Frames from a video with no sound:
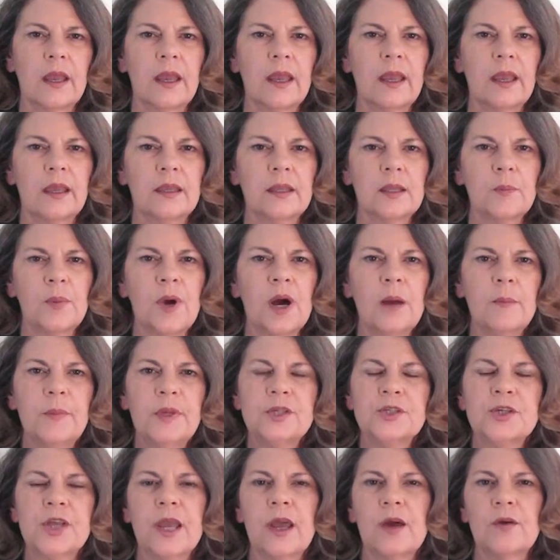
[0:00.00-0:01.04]
In the Palm
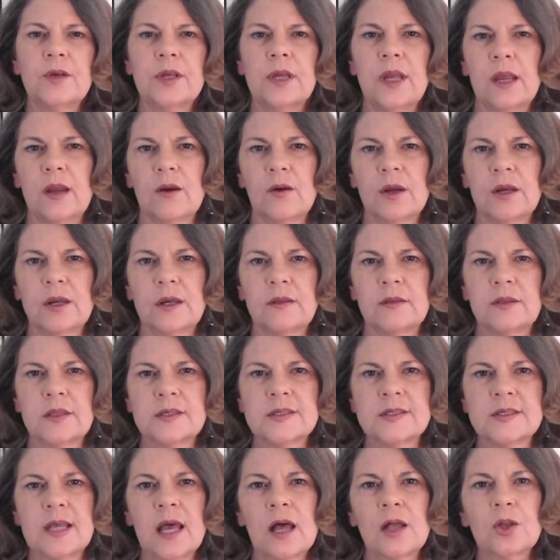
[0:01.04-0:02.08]
Beach County area, the
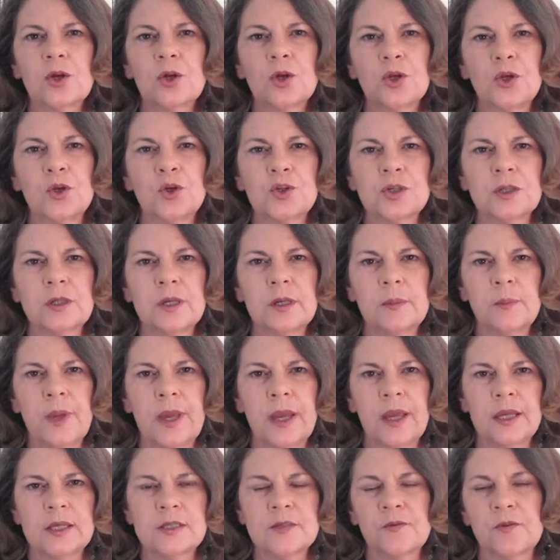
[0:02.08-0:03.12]
seller usually
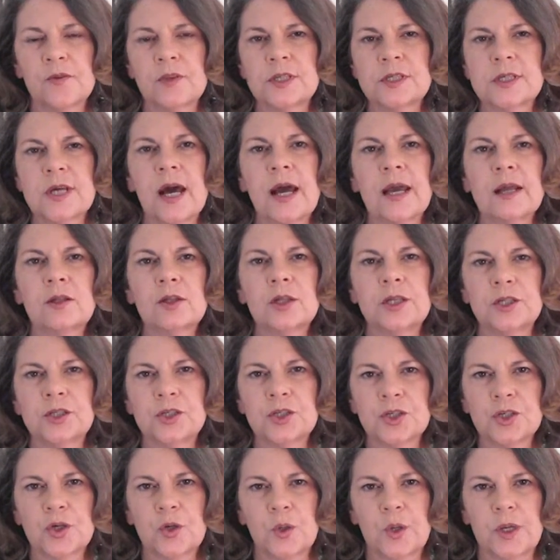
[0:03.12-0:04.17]
pays for the title
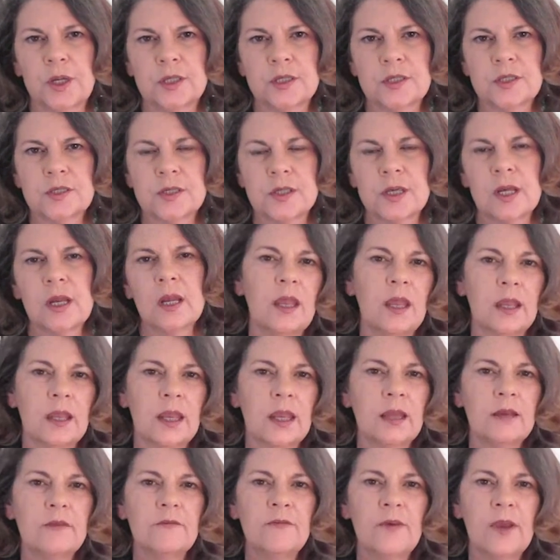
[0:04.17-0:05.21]
insurance. It
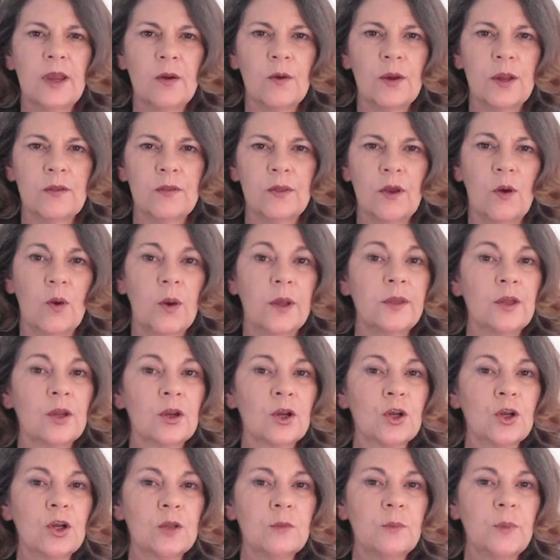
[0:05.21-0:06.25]
can vary though, and there
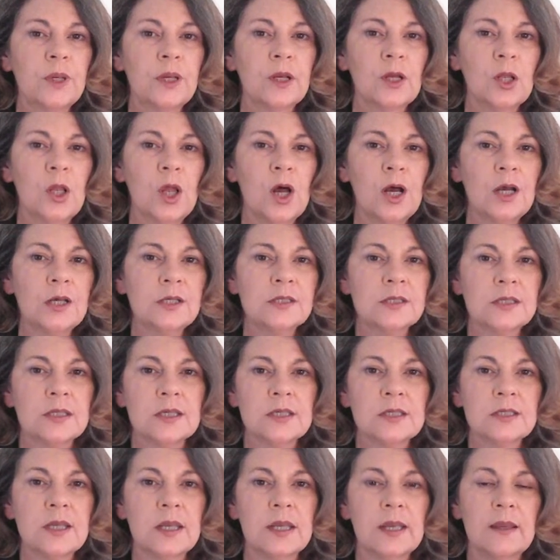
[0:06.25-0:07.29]
could be
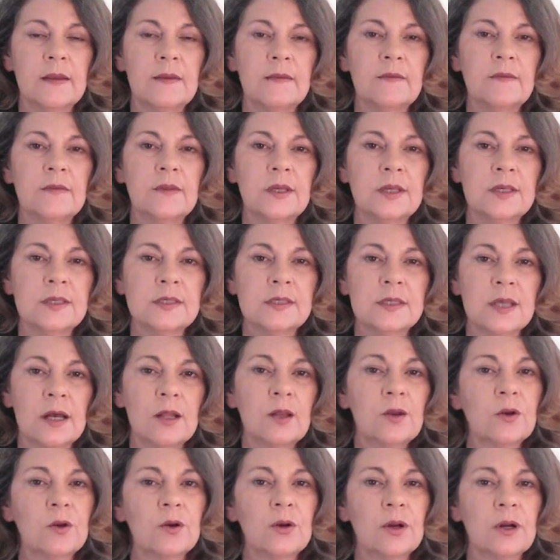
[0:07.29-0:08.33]
clauses in the
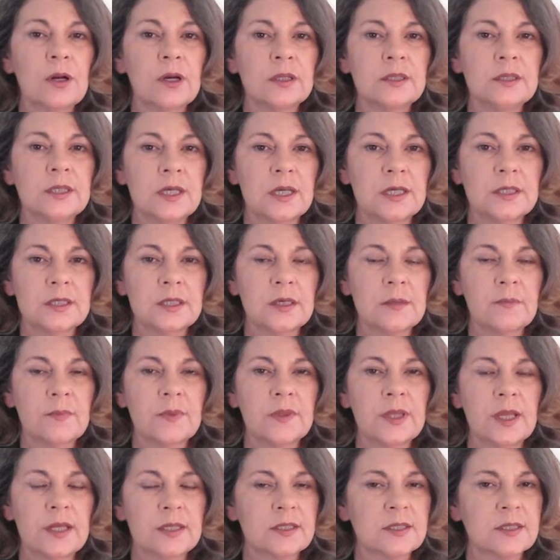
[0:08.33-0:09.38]
seller addendum
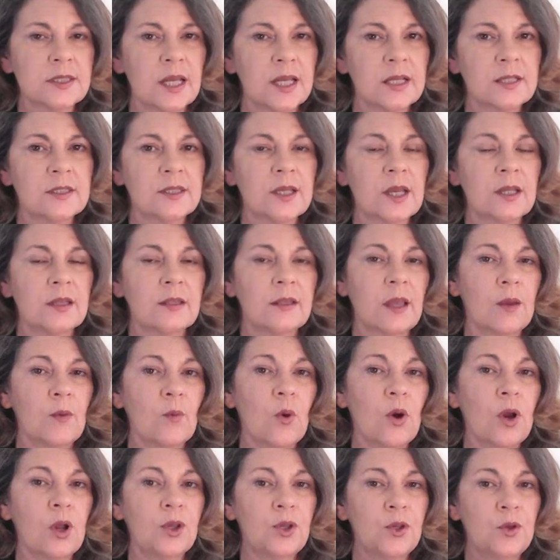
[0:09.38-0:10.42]
that states that they
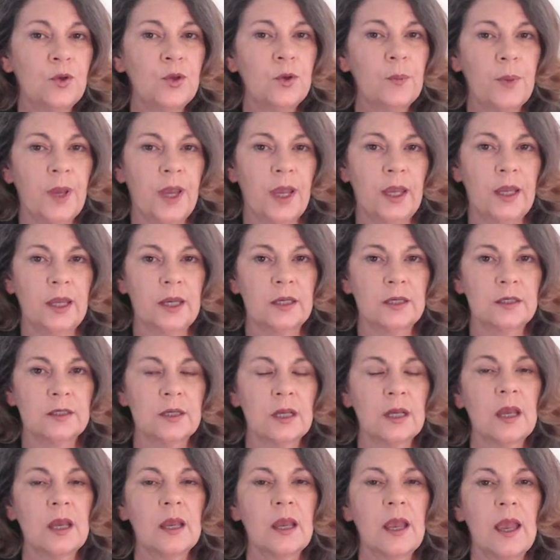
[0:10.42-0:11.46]
want you to pay it.
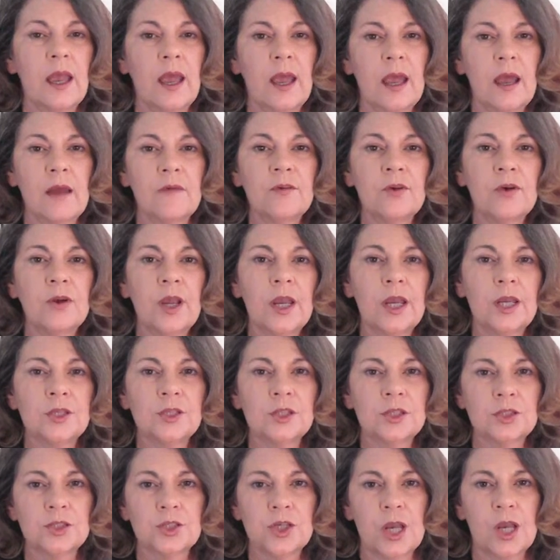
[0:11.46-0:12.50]
Have your
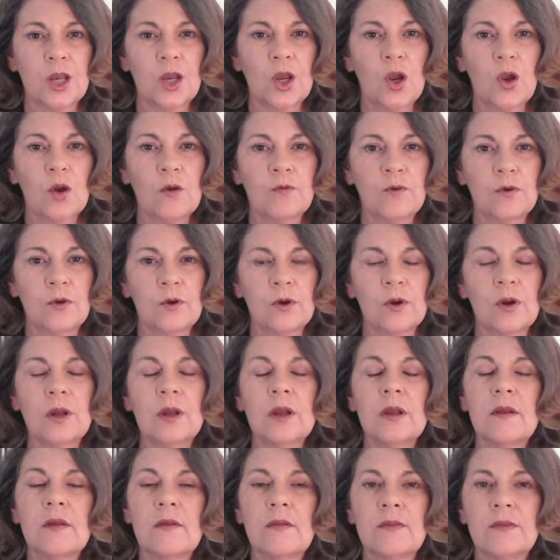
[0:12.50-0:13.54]
agent check over
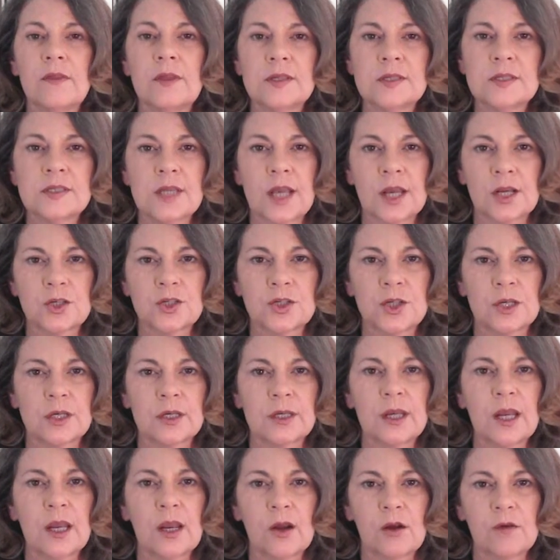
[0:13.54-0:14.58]
this section
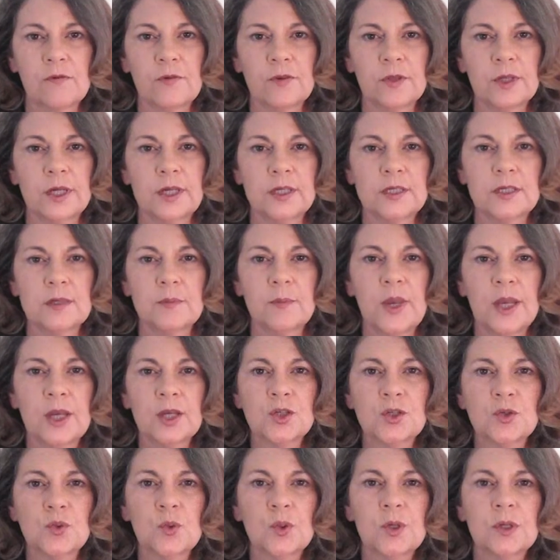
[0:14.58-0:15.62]
carefully to make
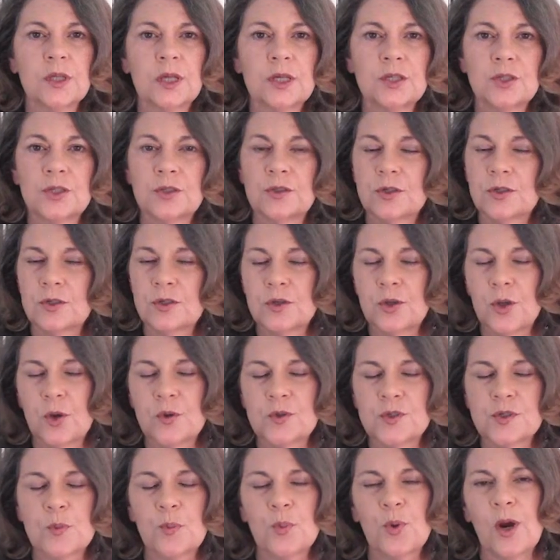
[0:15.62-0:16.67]
sure that there are no
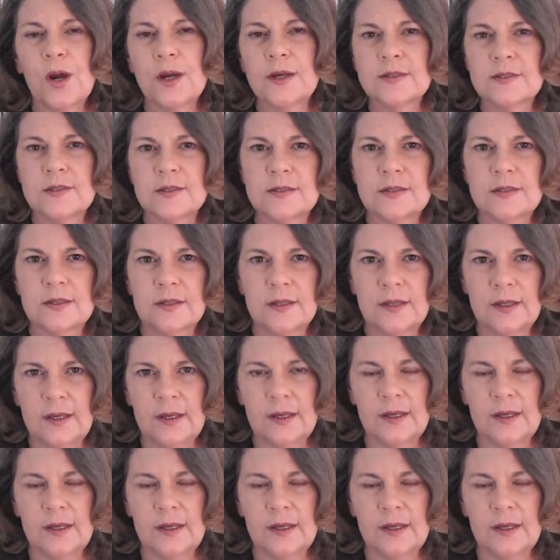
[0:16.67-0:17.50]
surprises in the